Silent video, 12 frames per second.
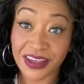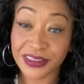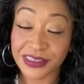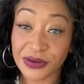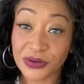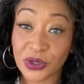
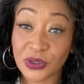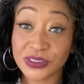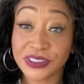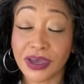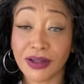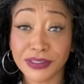local
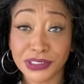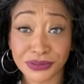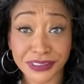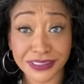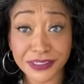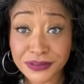Dollar
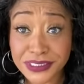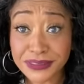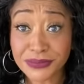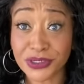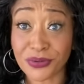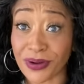Tree. There were
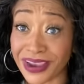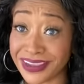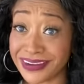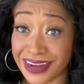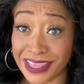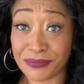some
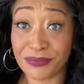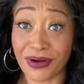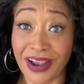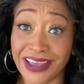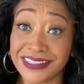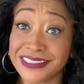great name
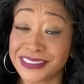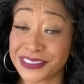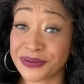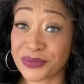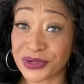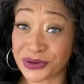brands and
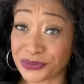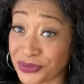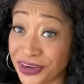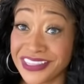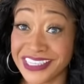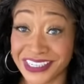some
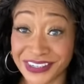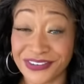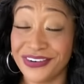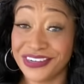really cool